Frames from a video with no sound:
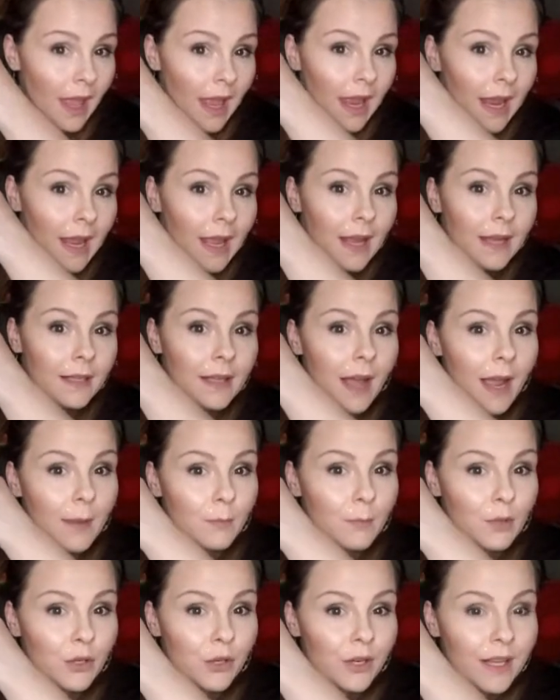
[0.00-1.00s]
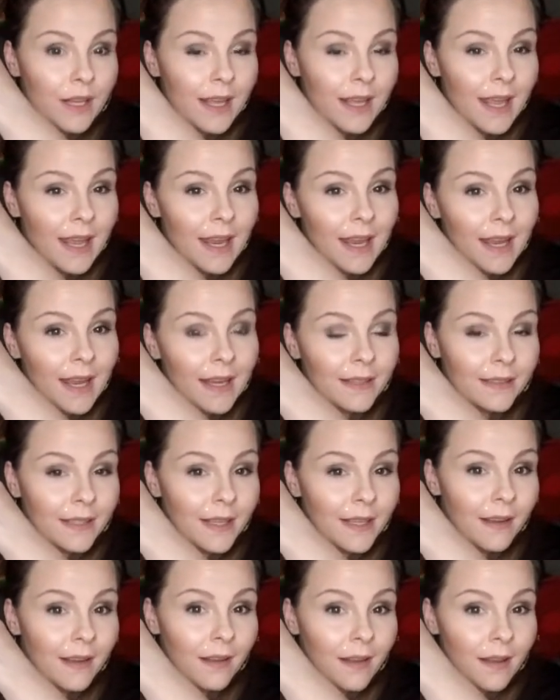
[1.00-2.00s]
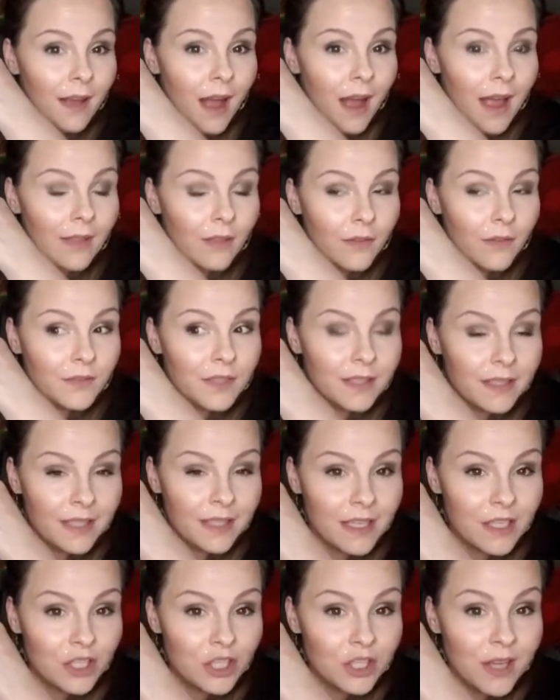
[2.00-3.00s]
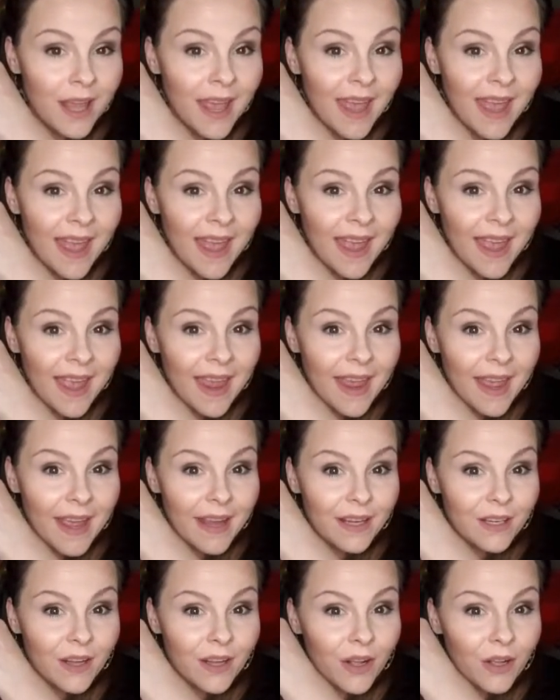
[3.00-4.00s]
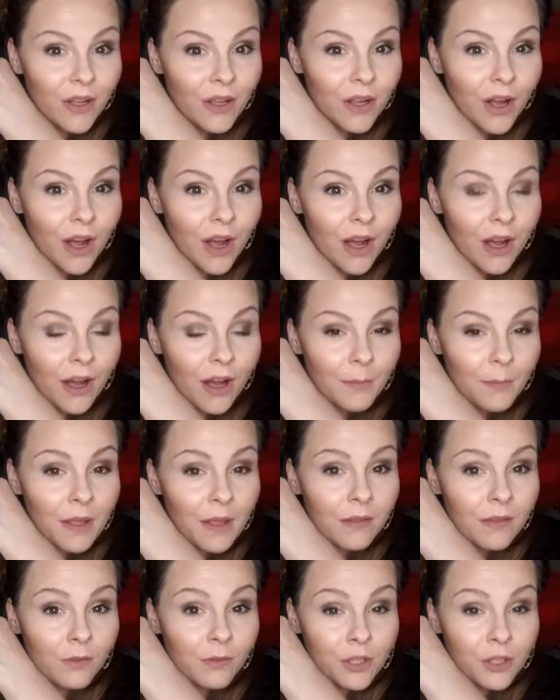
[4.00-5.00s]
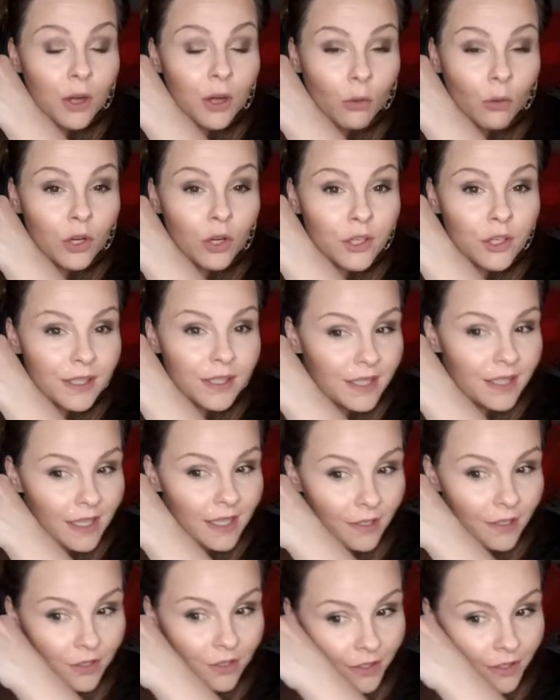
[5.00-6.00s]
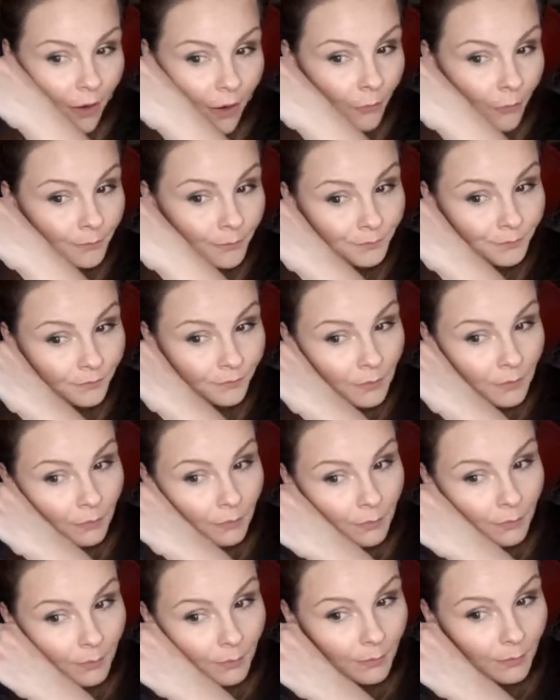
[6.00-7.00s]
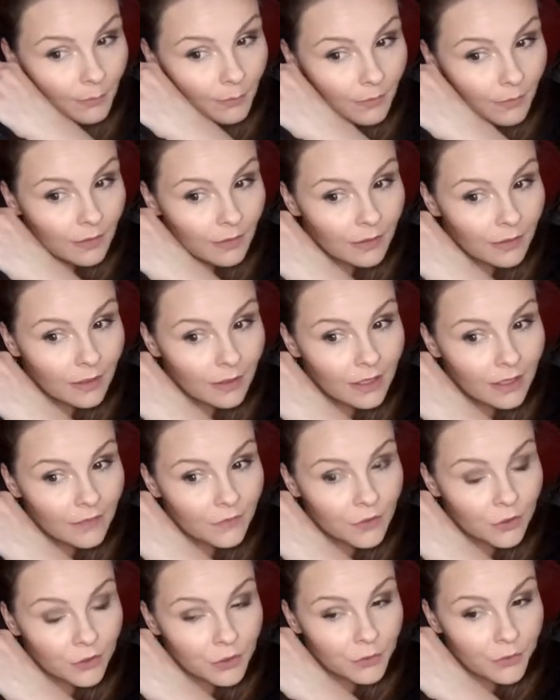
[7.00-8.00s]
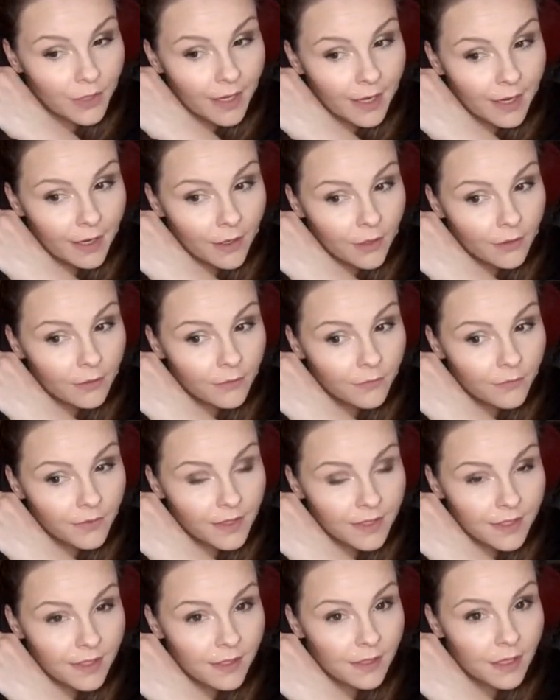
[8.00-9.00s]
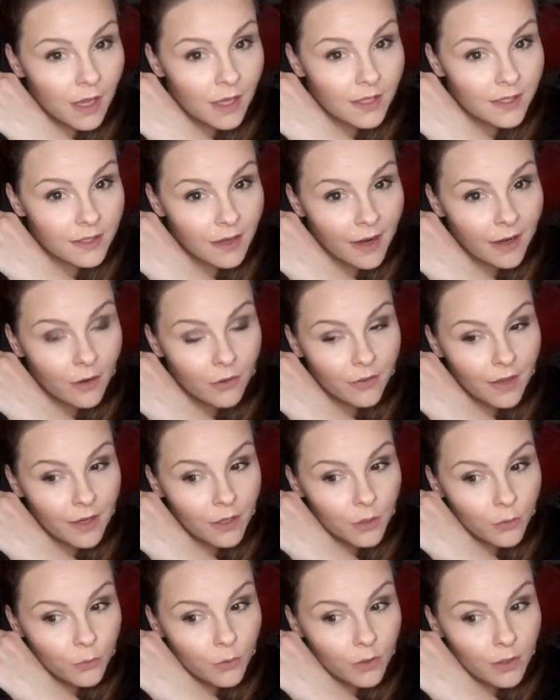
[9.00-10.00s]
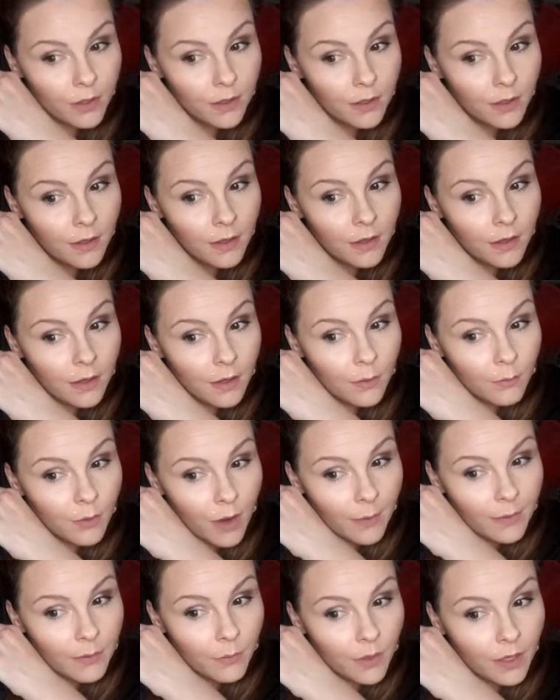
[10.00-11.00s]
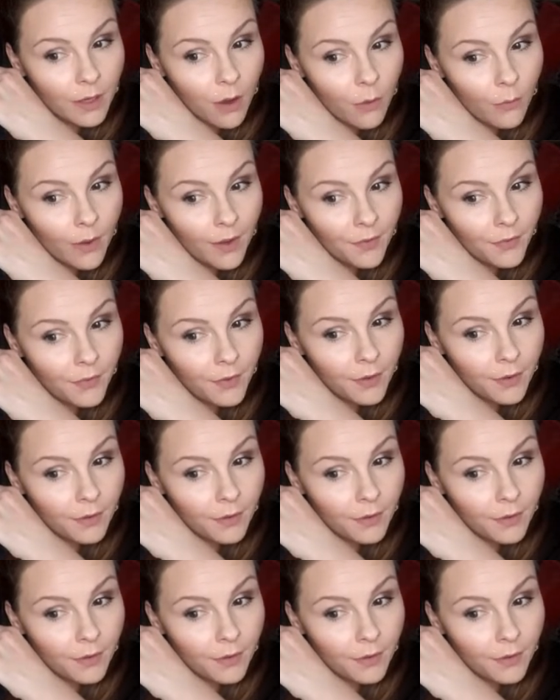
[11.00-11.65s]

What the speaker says: and I'm learning, and I love to teach, and learn and teach. So if you're new to hair, this is a style that you would probably want to go with.